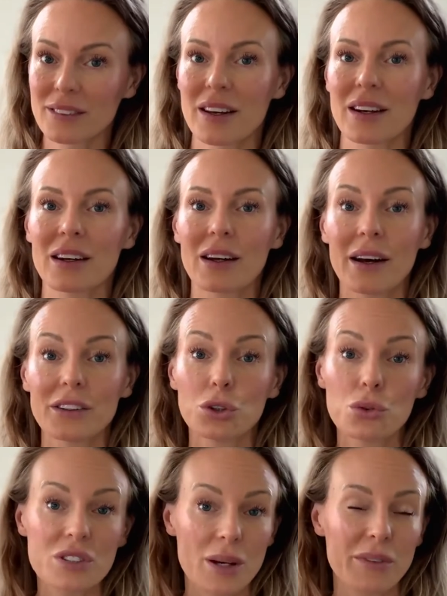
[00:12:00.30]
and I
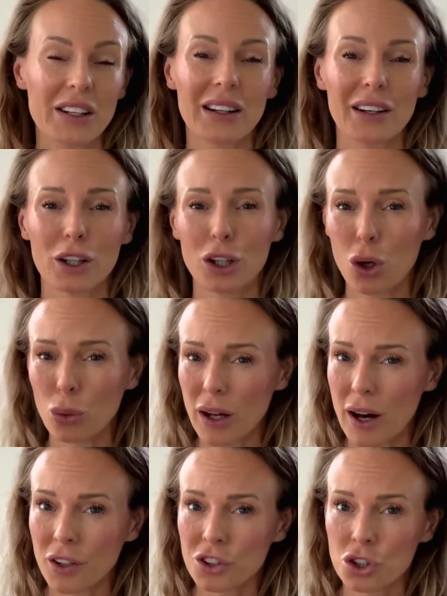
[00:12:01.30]
do something like a low
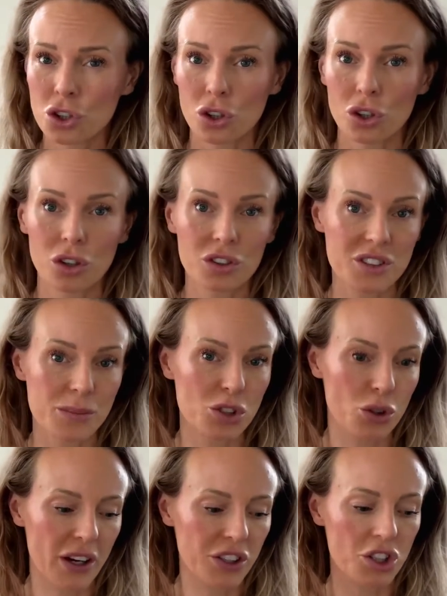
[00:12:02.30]
lunge or some
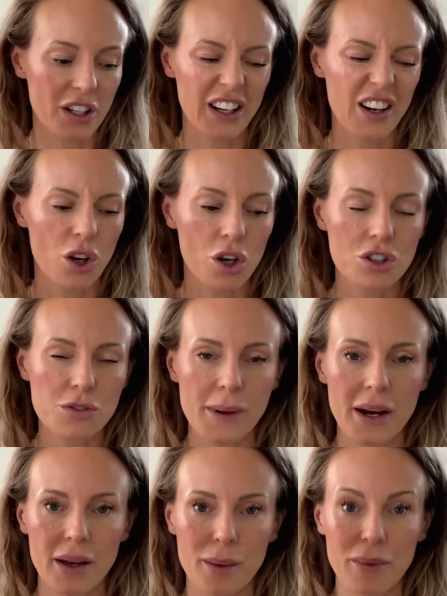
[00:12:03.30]
stretch that kind of hurts
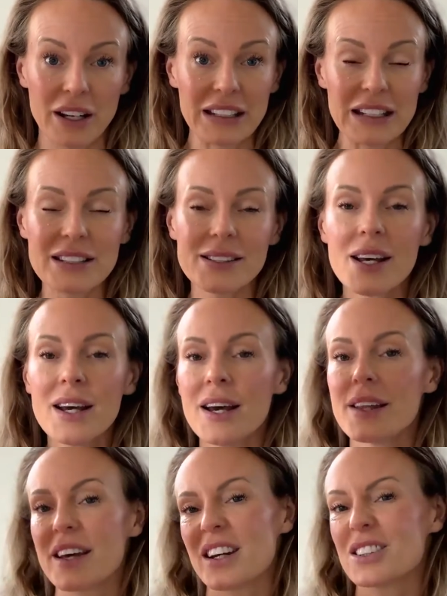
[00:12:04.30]
my knees,
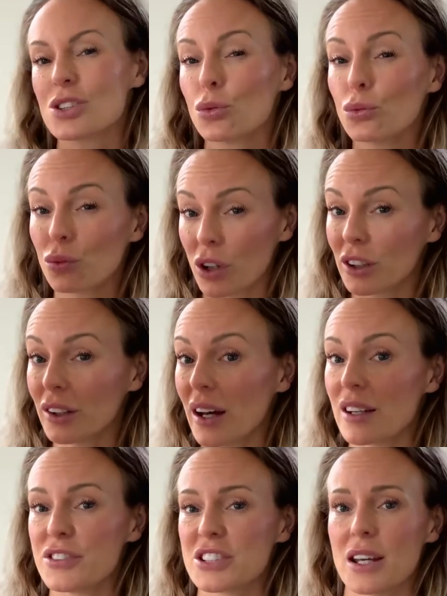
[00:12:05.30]
then it's a
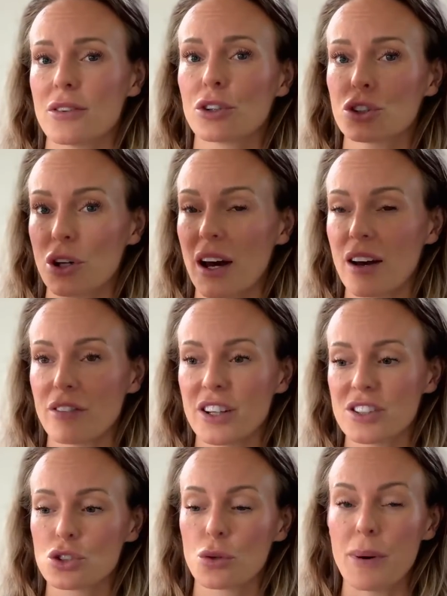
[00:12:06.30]
lifesaver to have
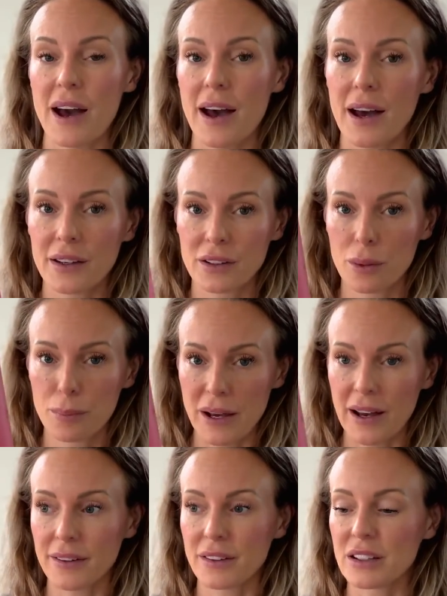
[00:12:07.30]
this to pad
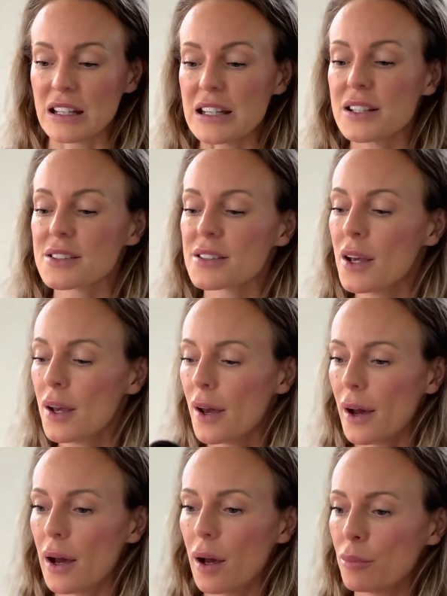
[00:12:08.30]
the knees.
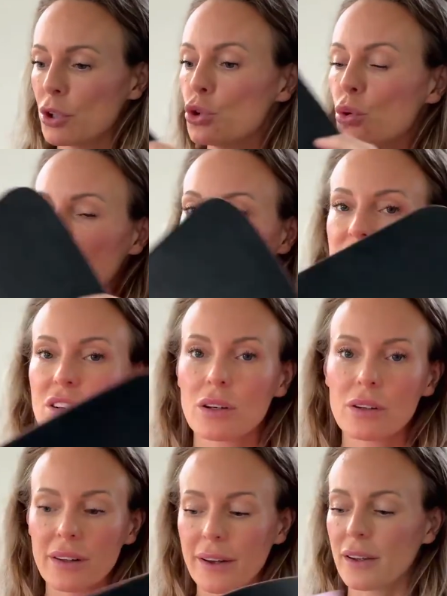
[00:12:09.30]
You can even
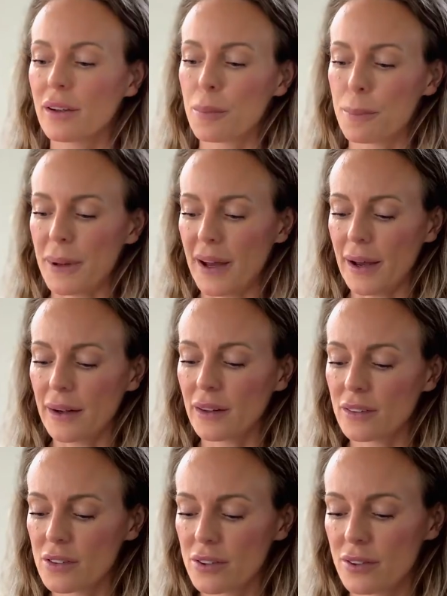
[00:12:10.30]
like pad
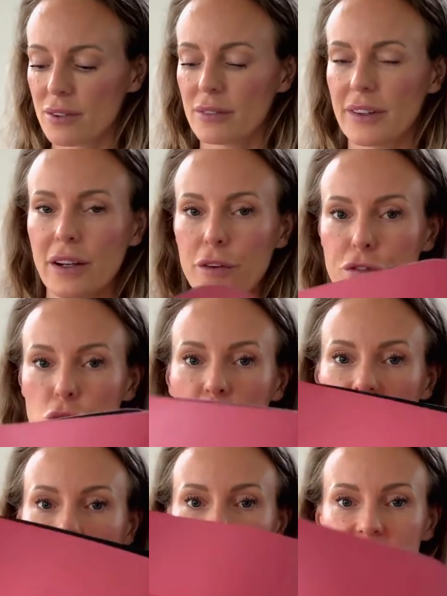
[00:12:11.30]
it like a few
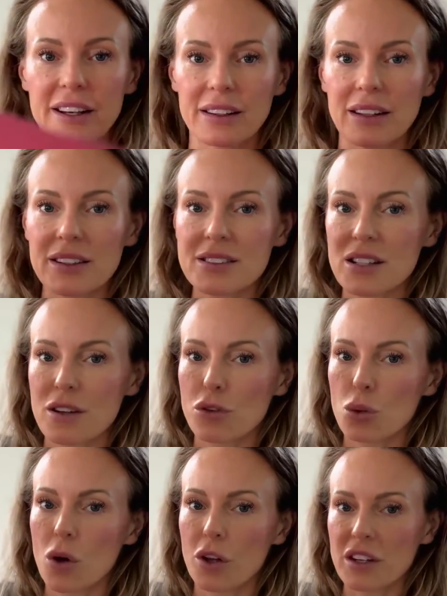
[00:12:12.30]
times like this if
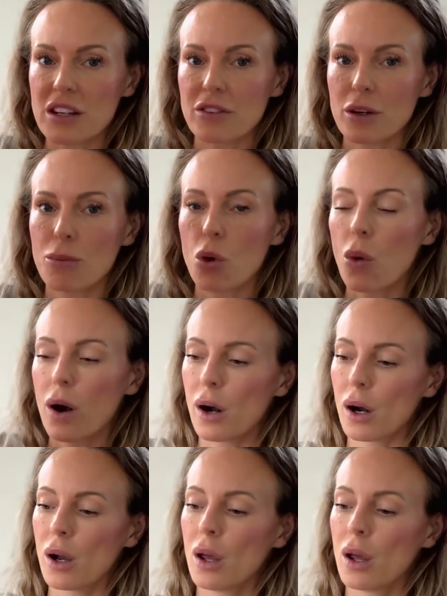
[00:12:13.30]
you want even more